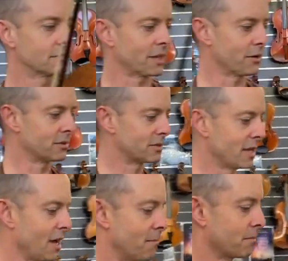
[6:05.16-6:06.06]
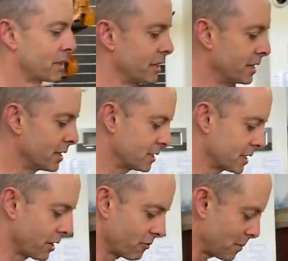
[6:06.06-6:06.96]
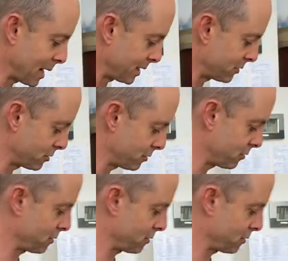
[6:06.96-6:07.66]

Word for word: That was um, Gliga Saint Romani 2.